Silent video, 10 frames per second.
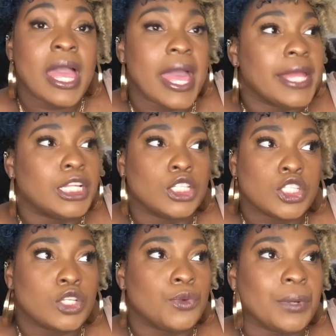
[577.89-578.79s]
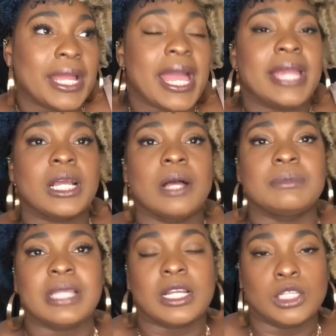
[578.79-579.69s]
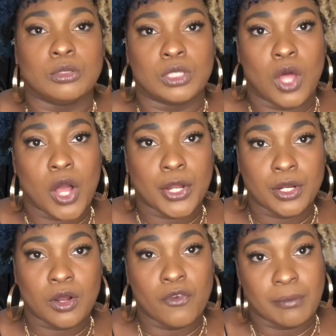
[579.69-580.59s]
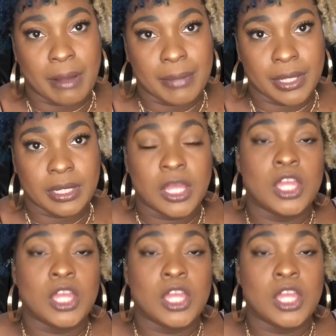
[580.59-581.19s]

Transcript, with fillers: and it looks great and it comes down a little longer over my butt.